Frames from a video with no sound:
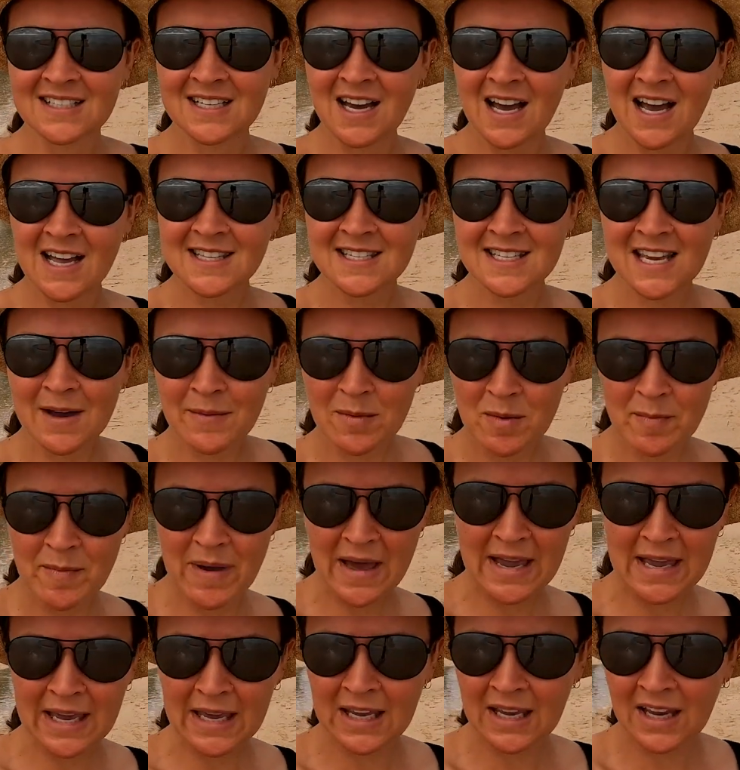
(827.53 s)
Tide's coming
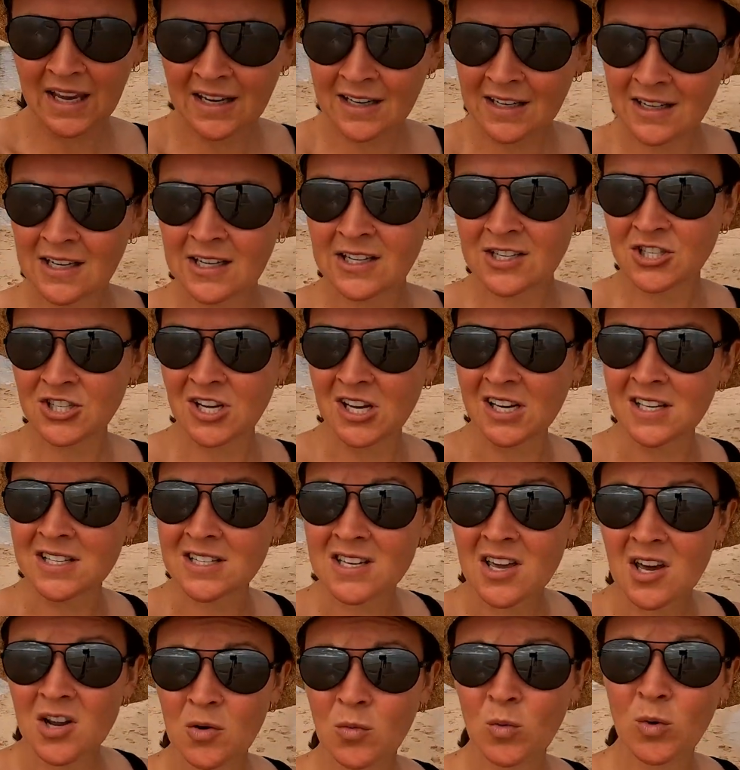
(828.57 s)
back in.
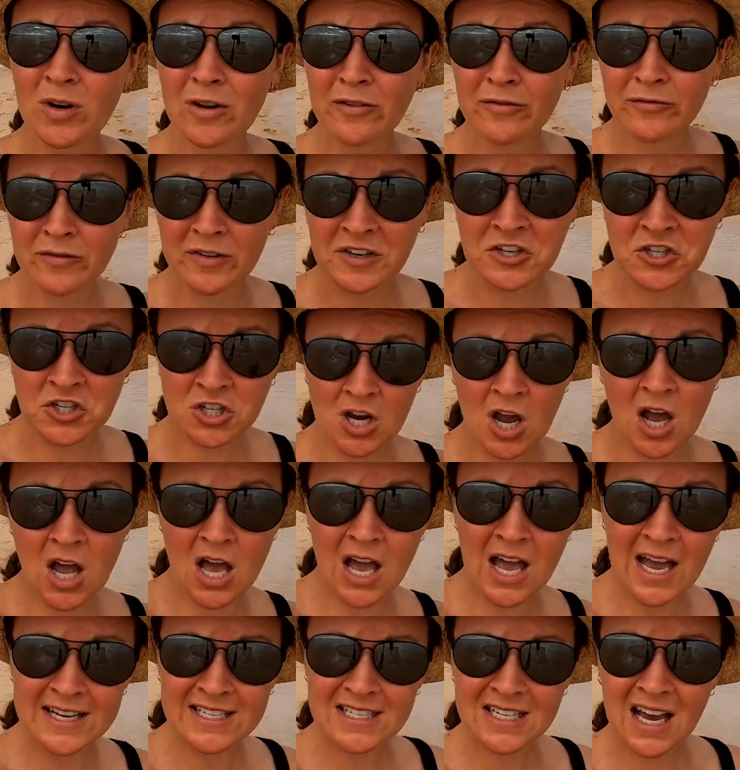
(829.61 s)
Shannon's going to want to fish
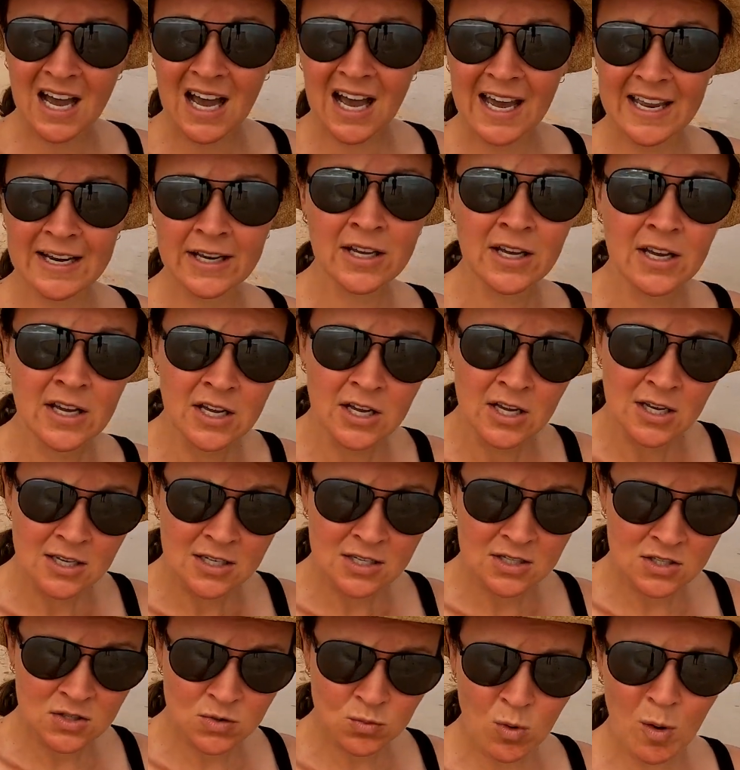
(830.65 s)
high tide,
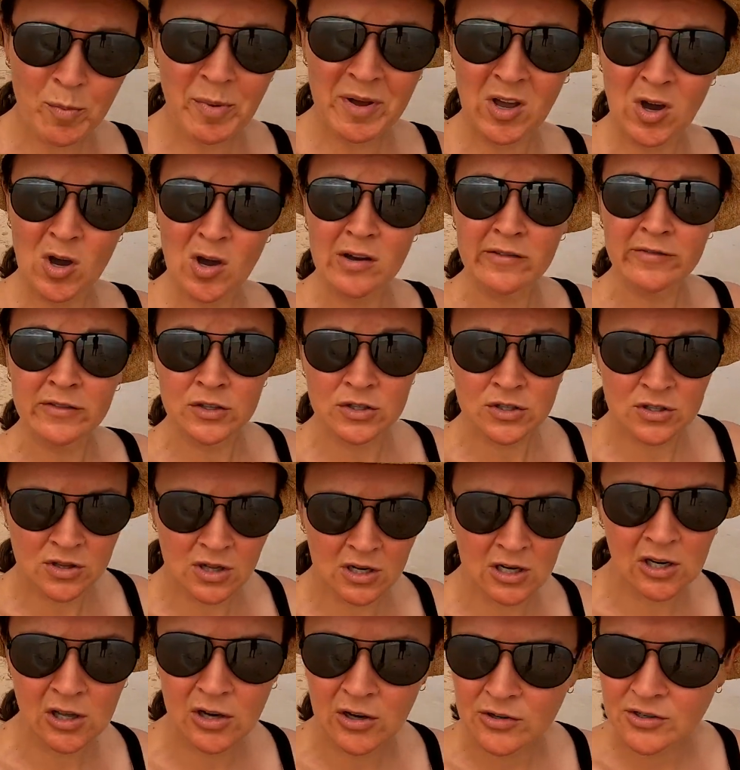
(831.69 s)
swapping over to
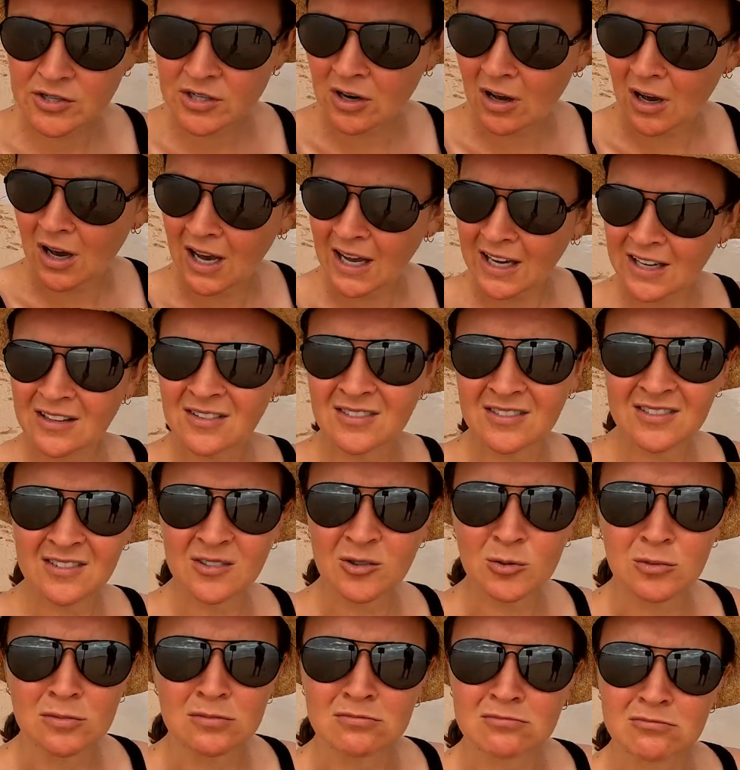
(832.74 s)
the low tide,
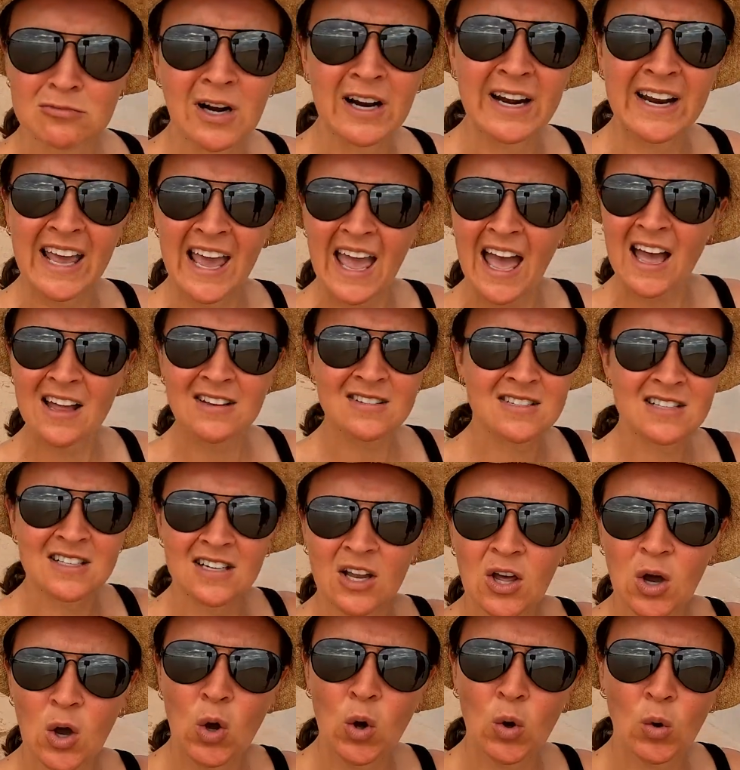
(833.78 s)
or running out to
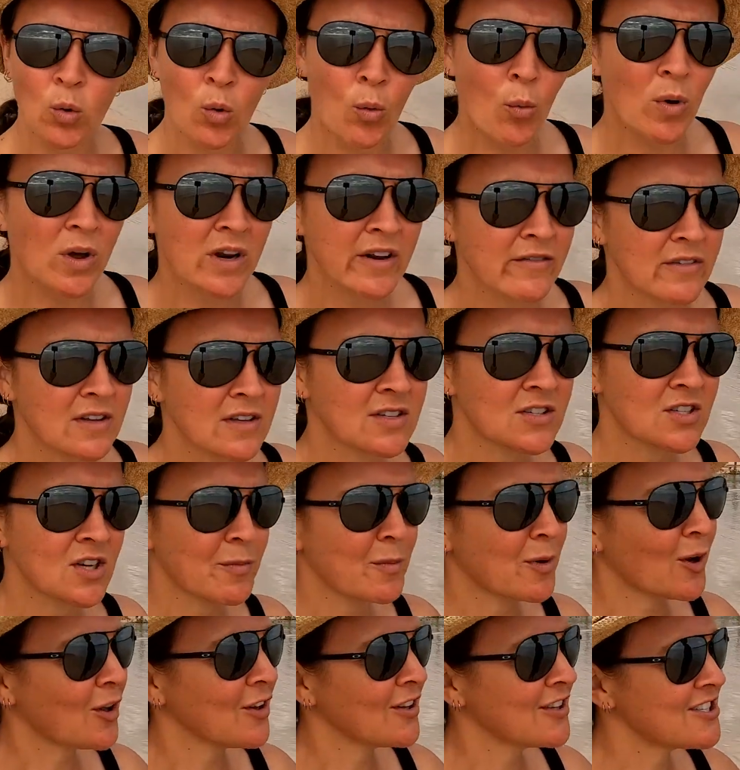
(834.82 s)
low, or whatever the
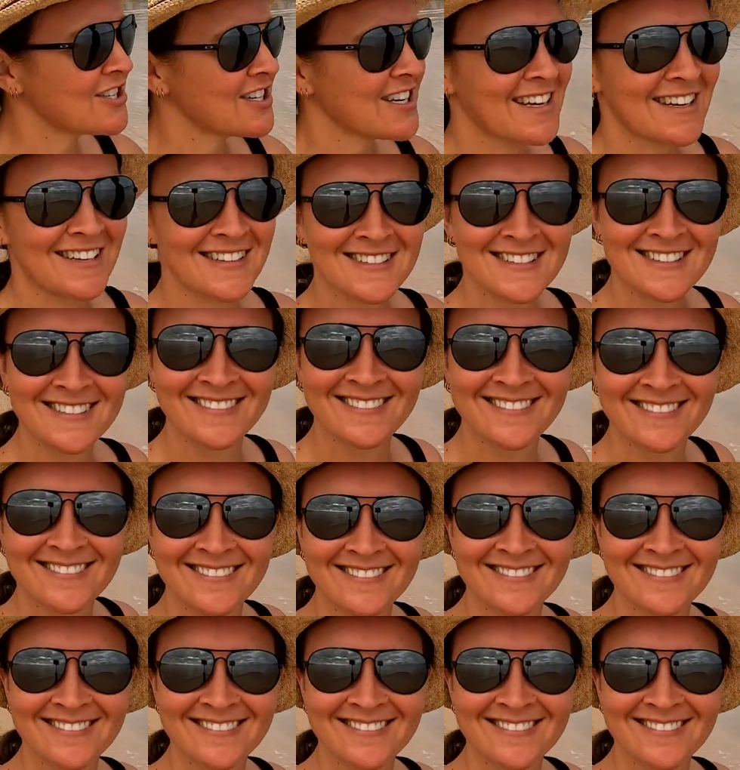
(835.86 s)
terminology is.